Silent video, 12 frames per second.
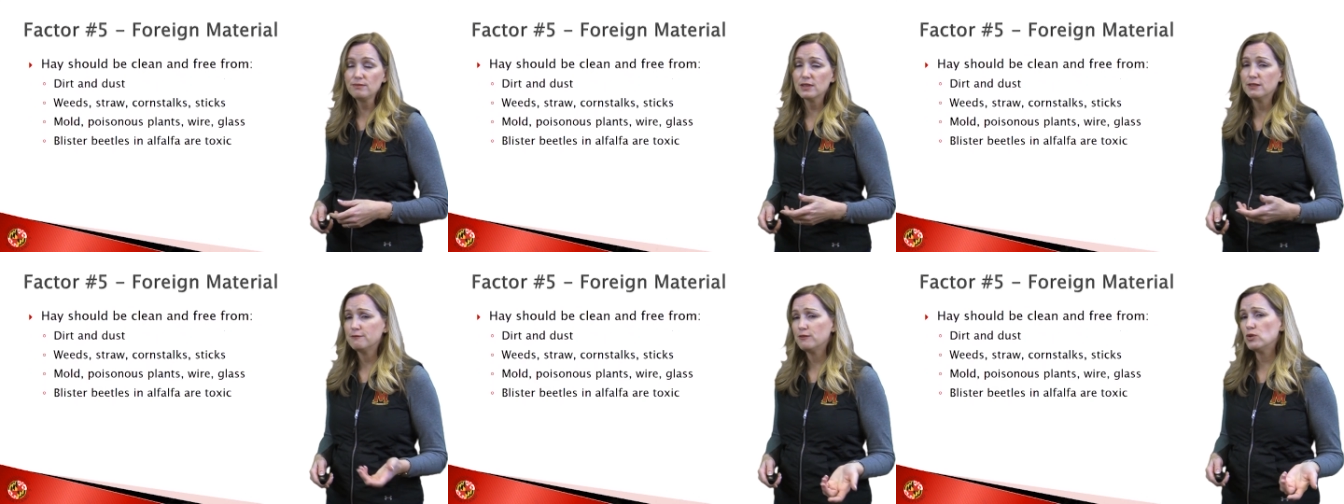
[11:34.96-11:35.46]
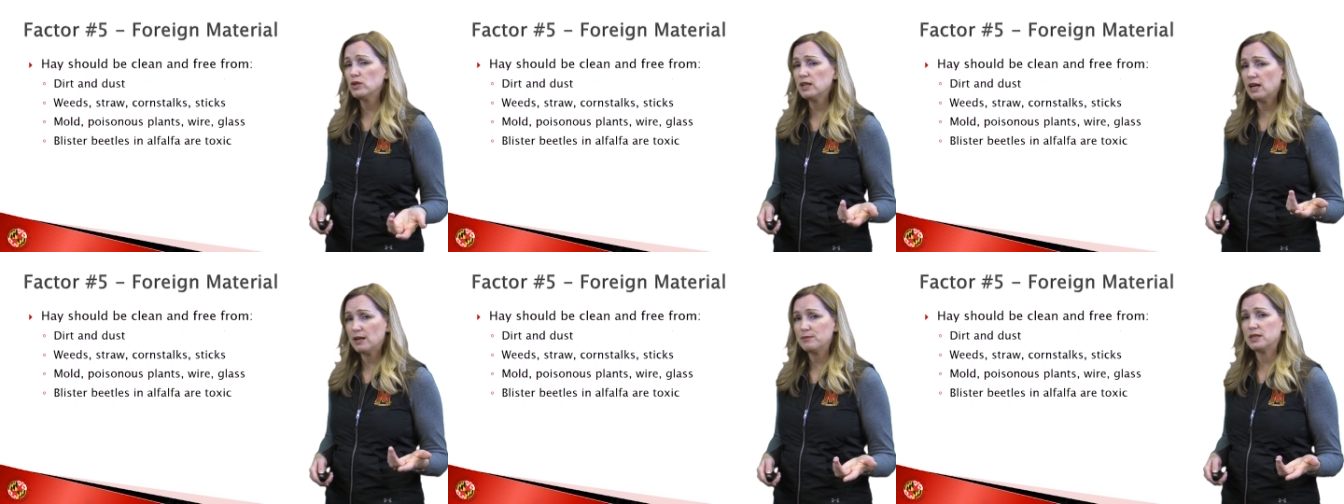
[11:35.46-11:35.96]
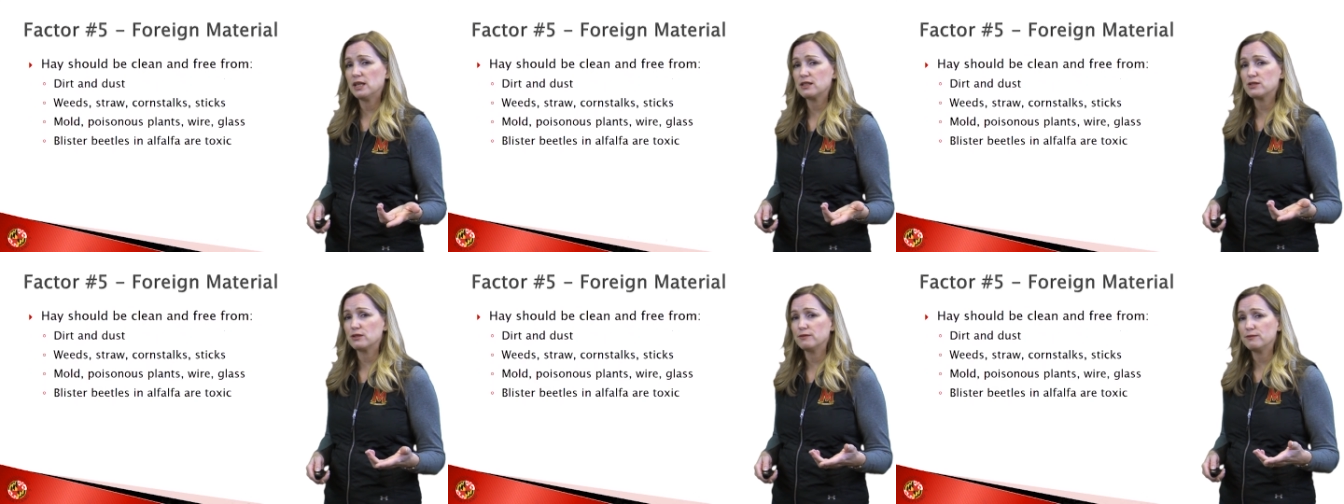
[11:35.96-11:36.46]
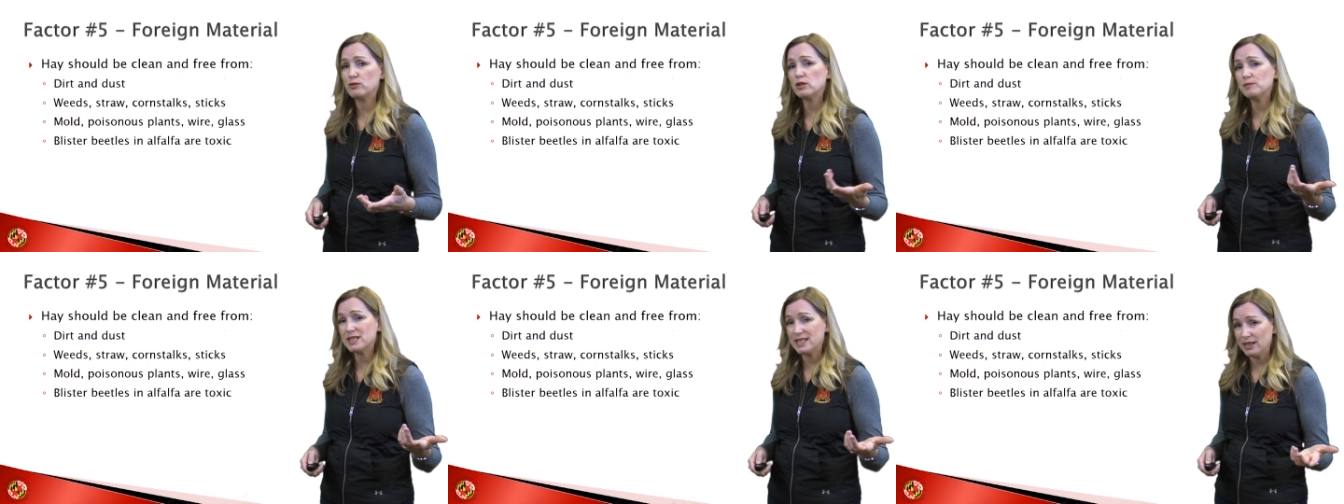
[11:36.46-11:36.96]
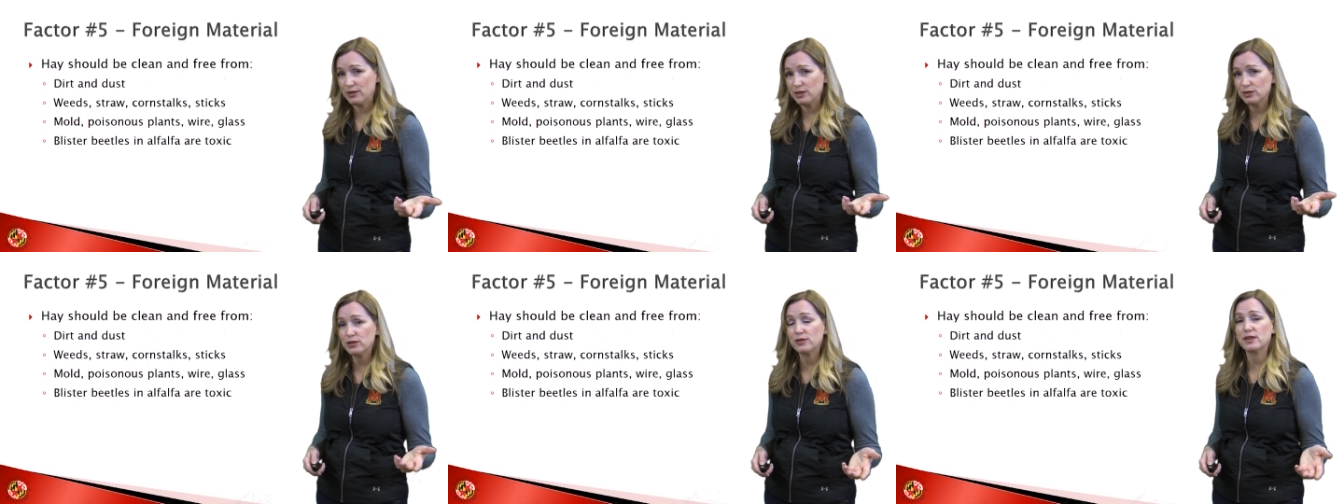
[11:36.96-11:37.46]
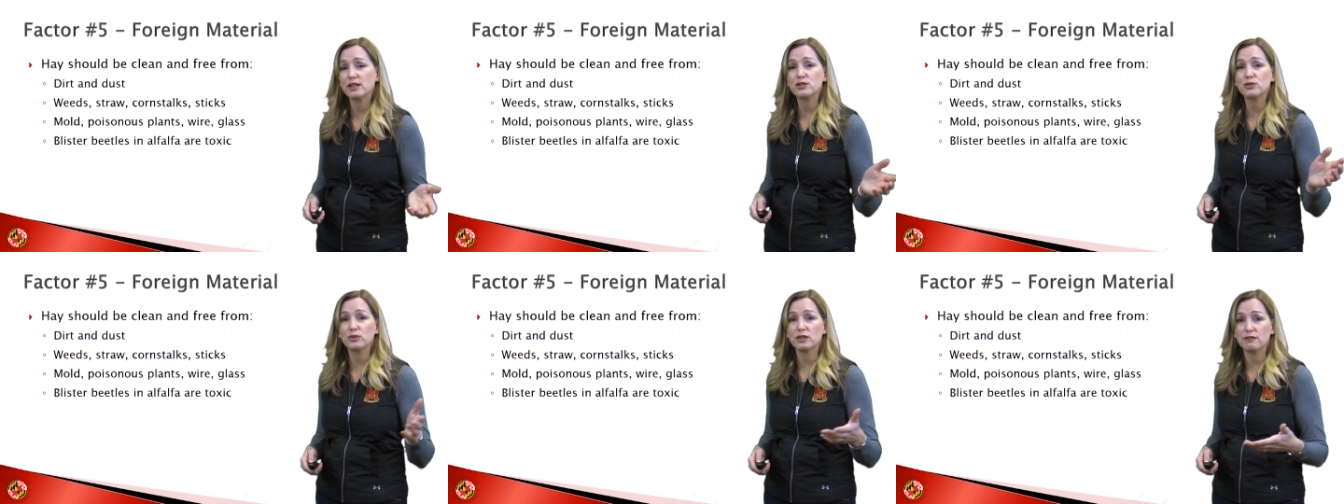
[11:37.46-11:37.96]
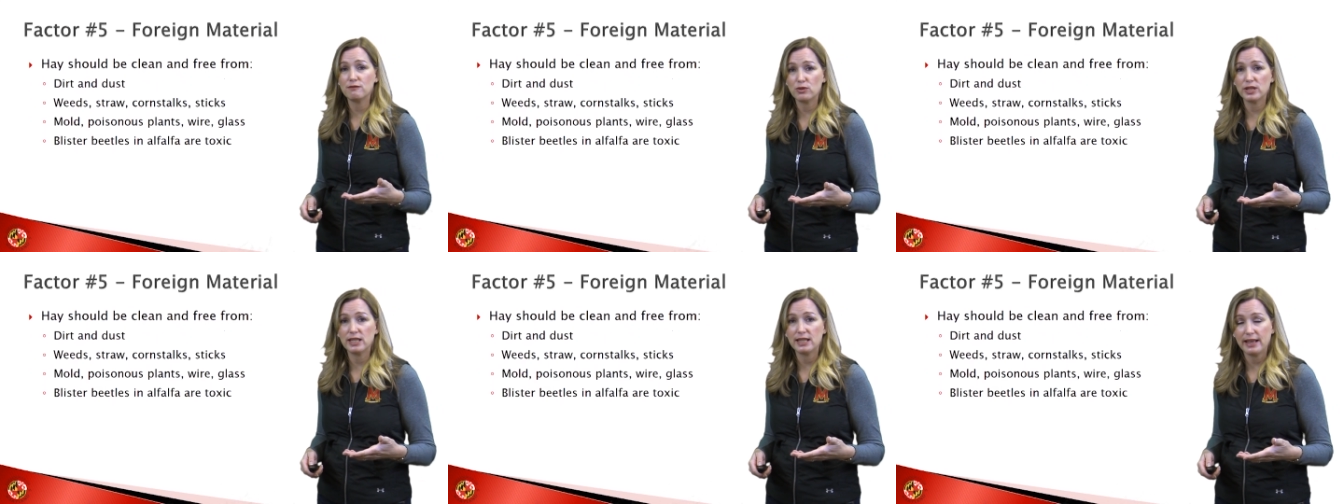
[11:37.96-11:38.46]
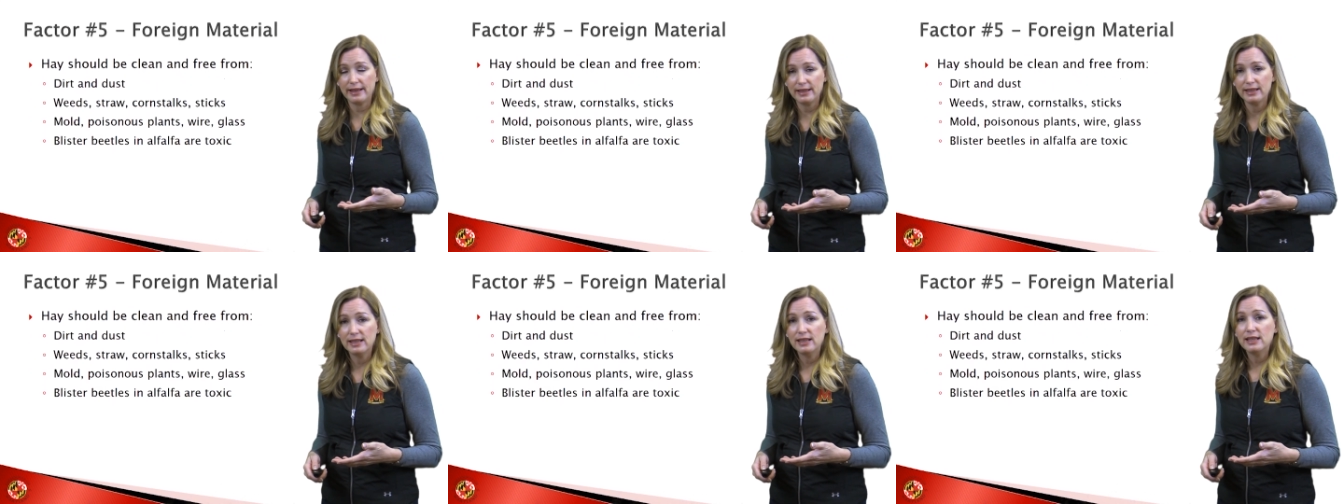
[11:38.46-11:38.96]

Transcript: Foreign objects or foreign material are things you want to avoid in hay,